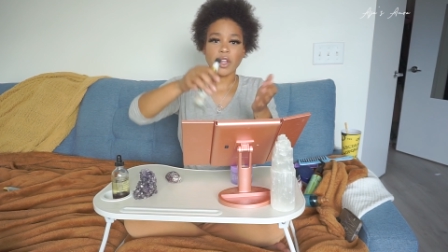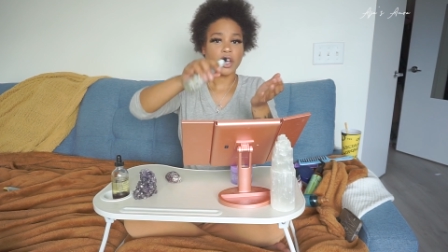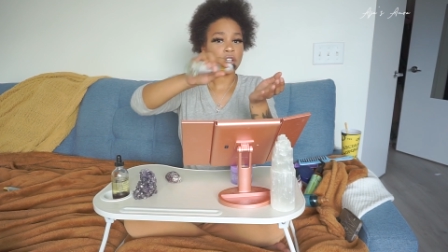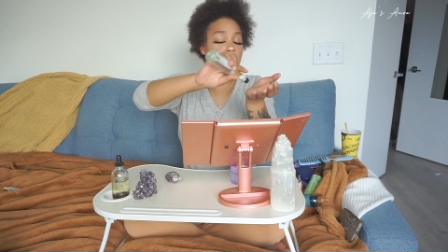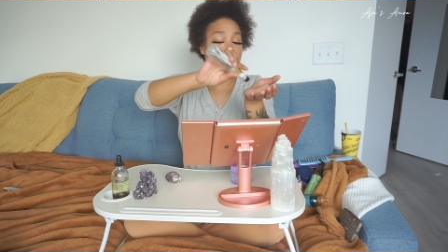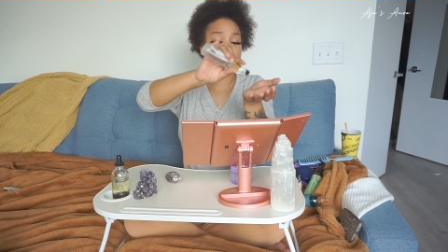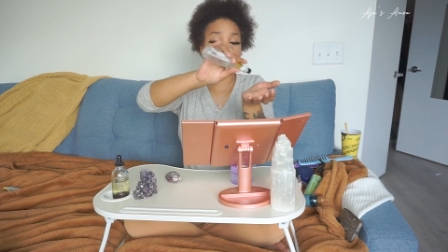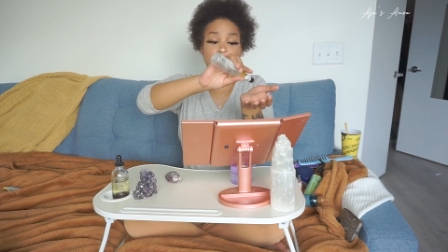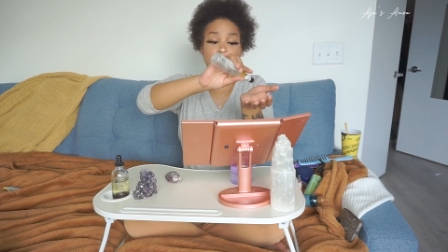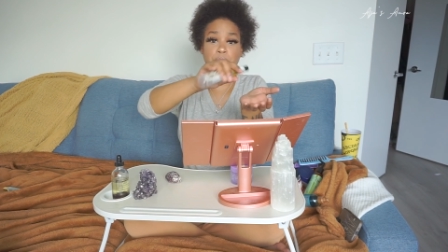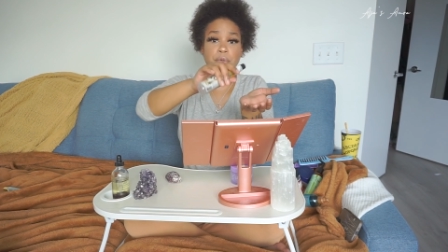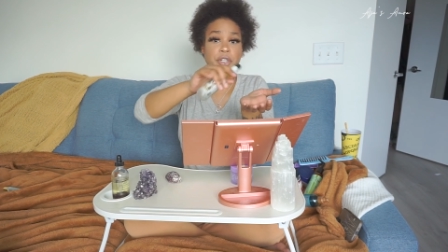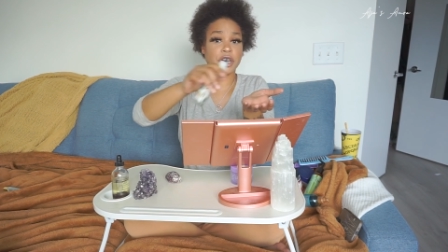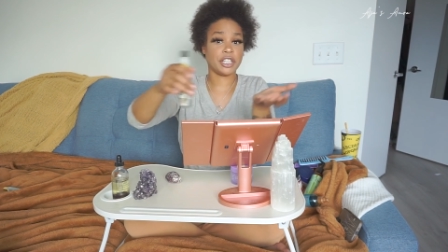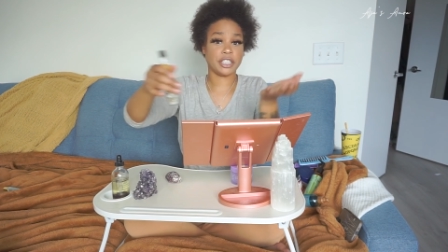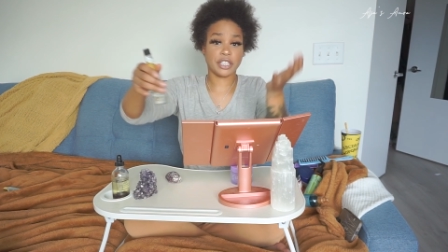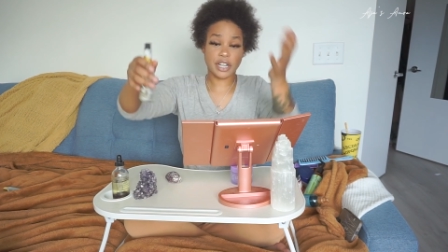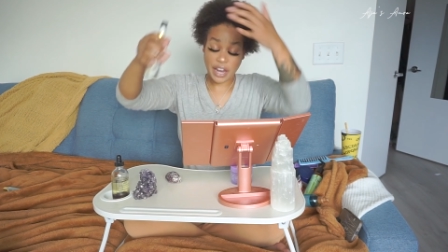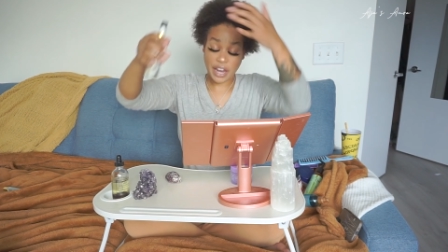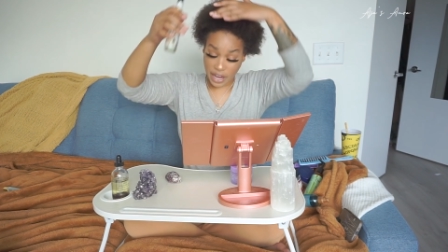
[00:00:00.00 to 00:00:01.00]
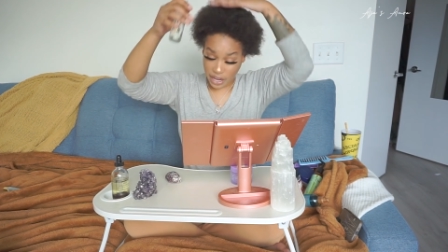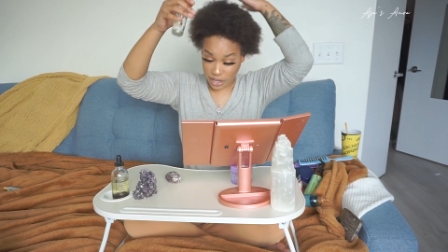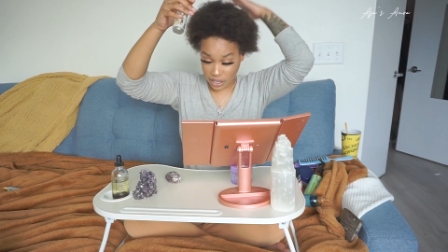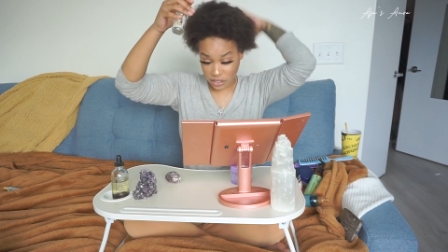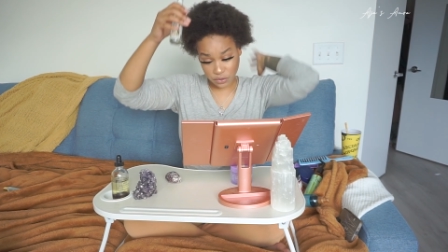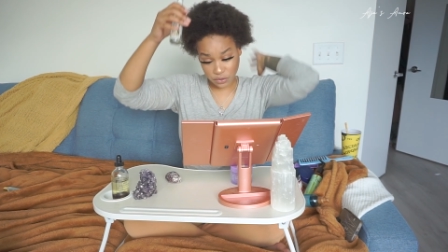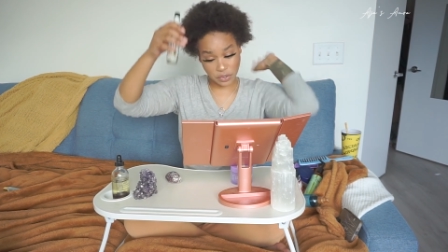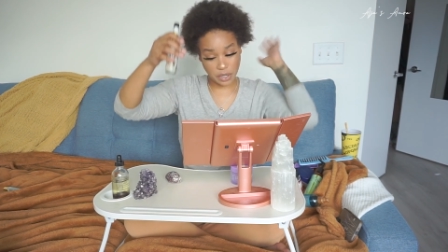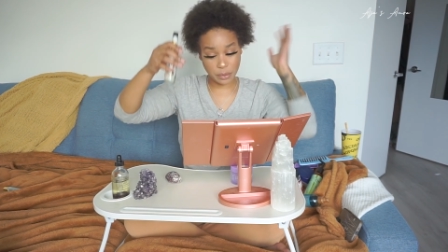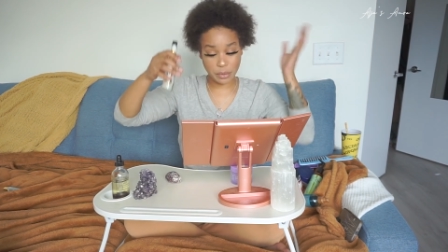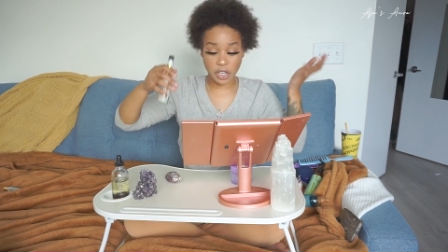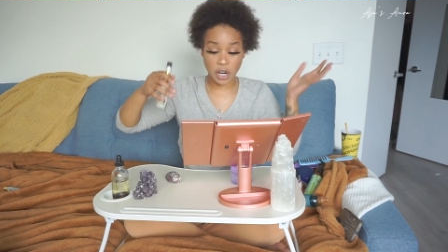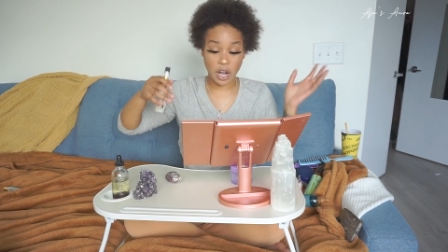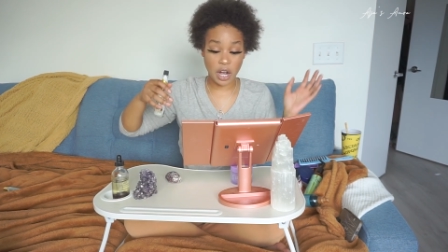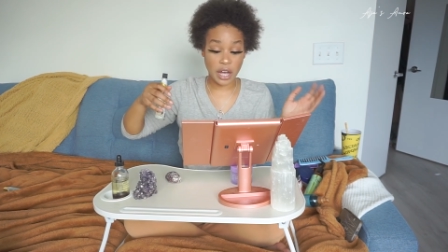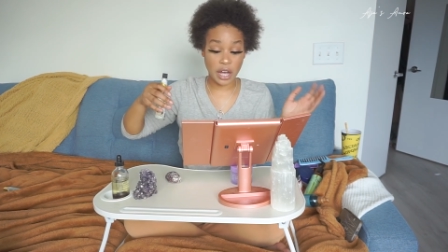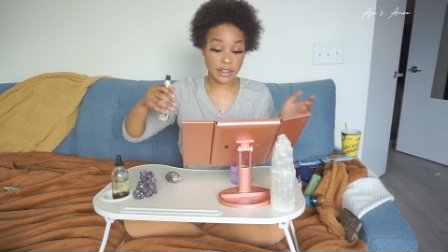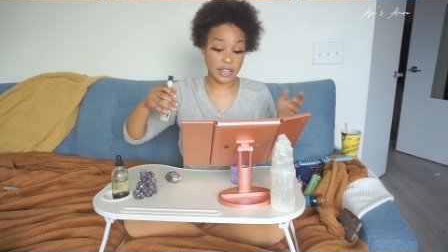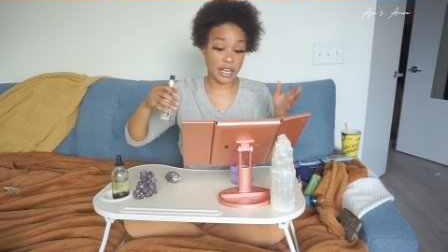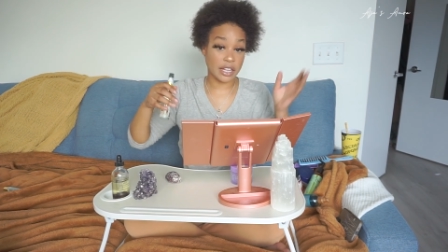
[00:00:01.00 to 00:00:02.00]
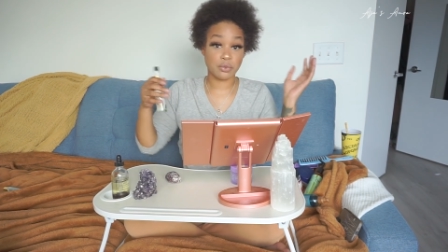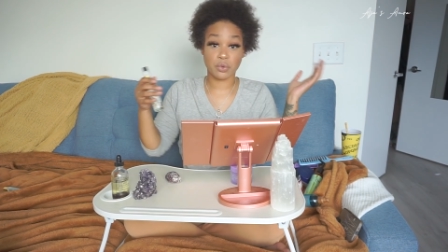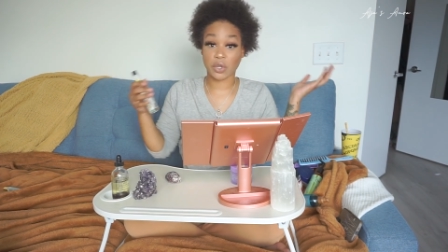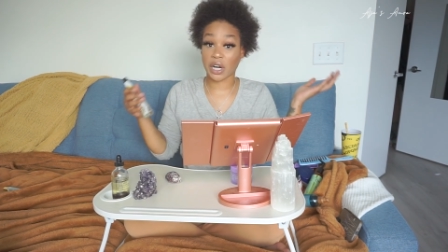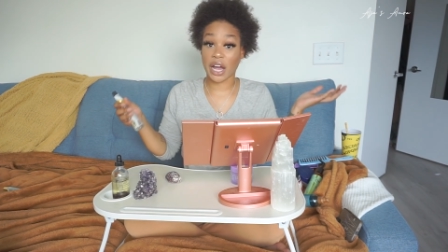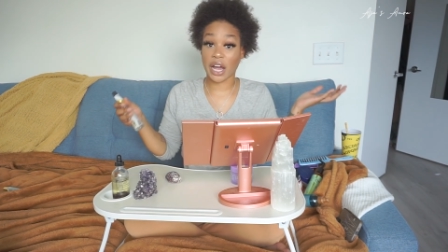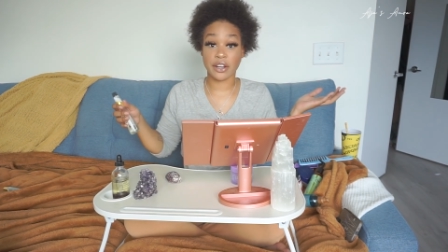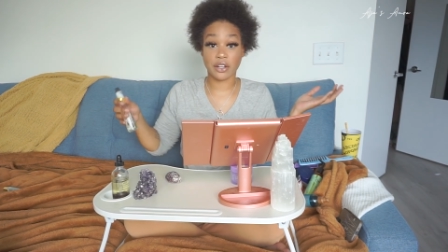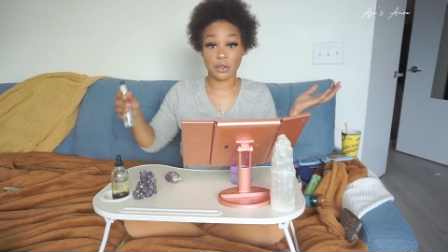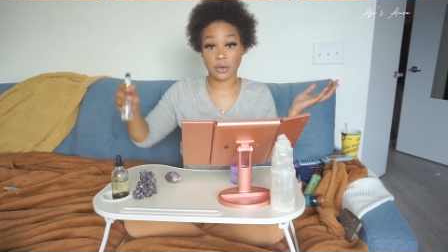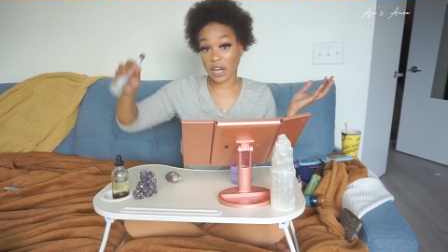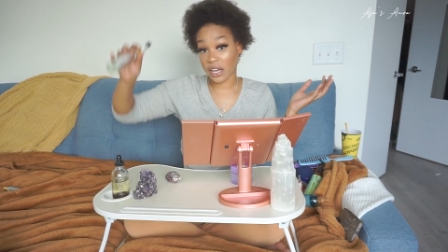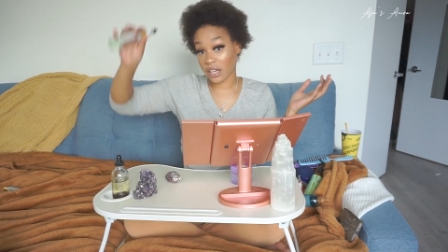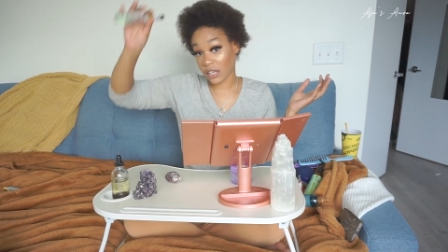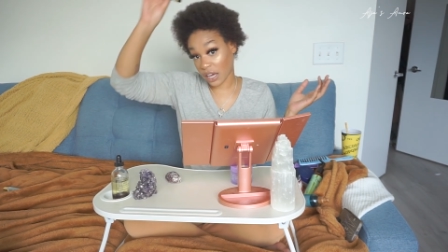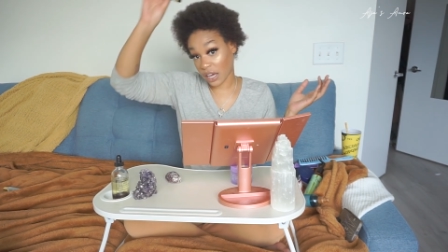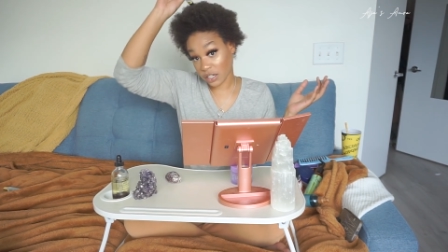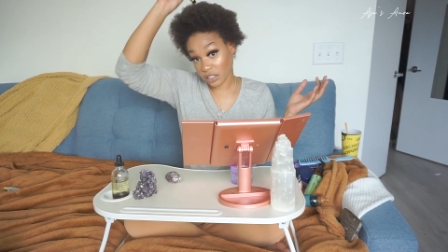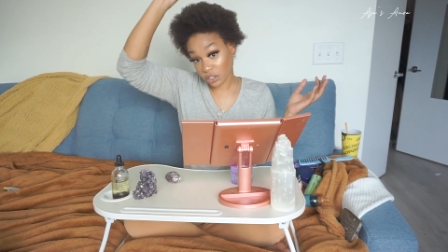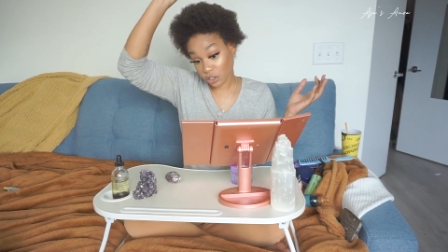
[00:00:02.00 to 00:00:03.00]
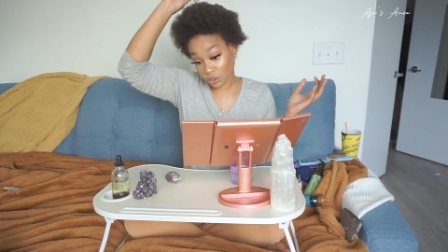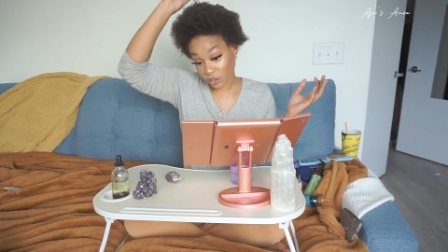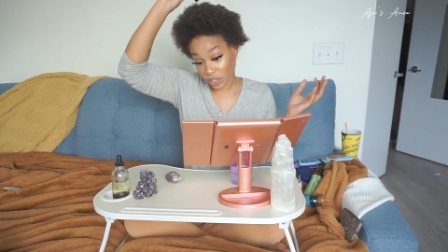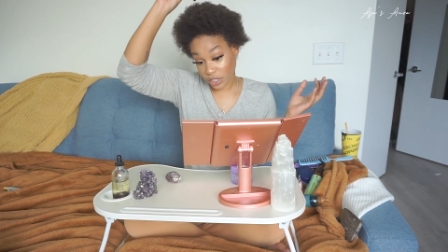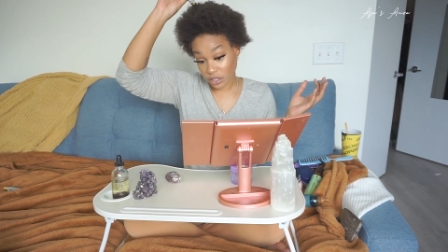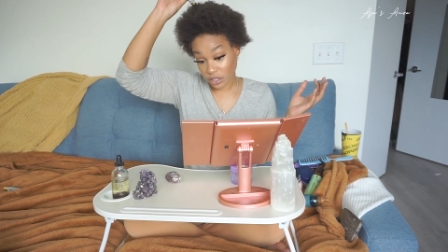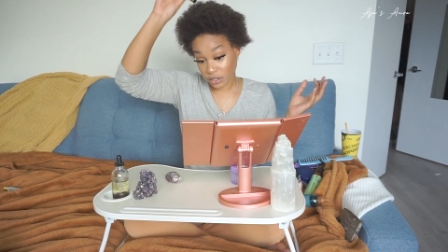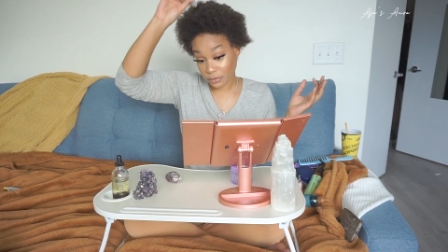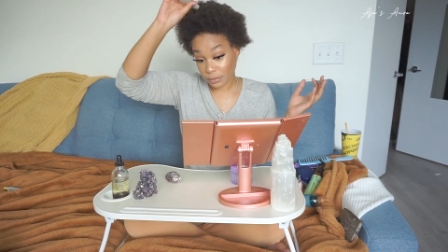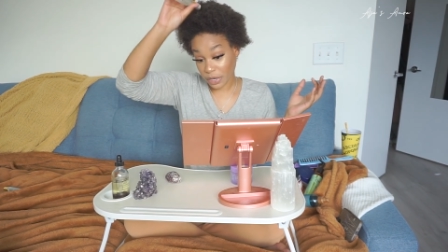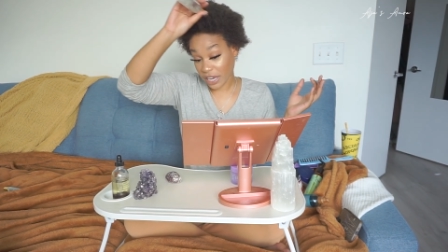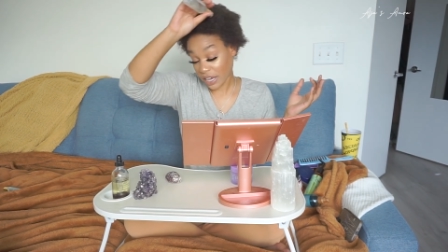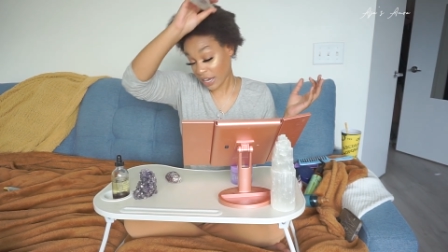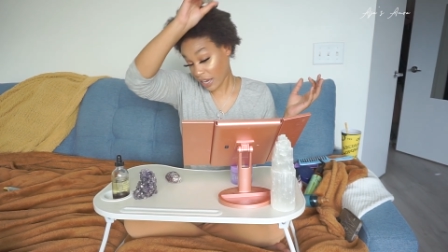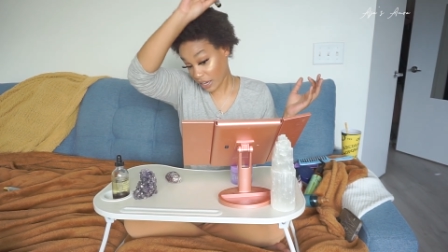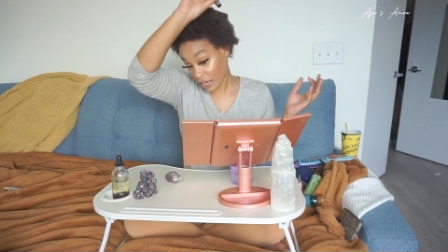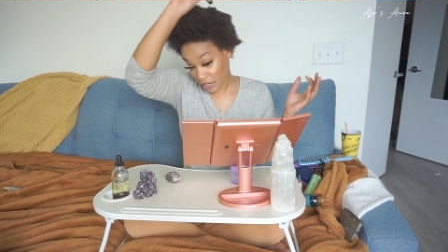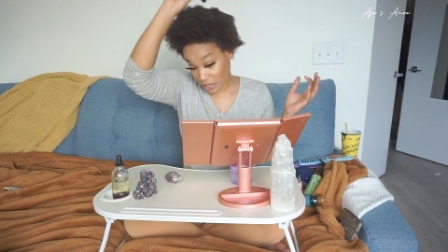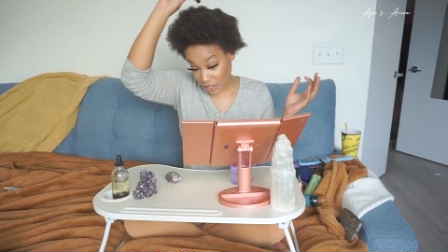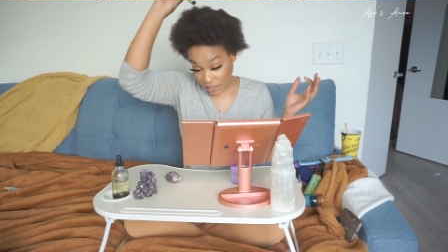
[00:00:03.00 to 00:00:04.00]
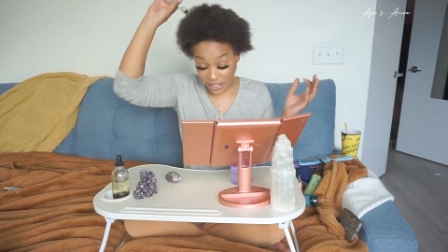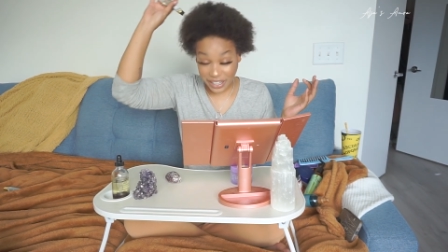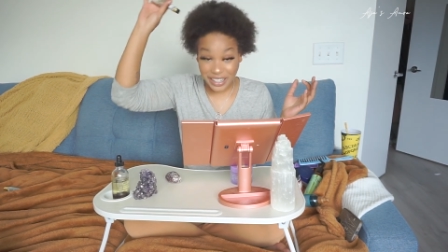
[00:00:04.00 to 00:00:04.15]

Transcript: You can just put it in your hands, rub it on. That's what I do. I add it straight to my head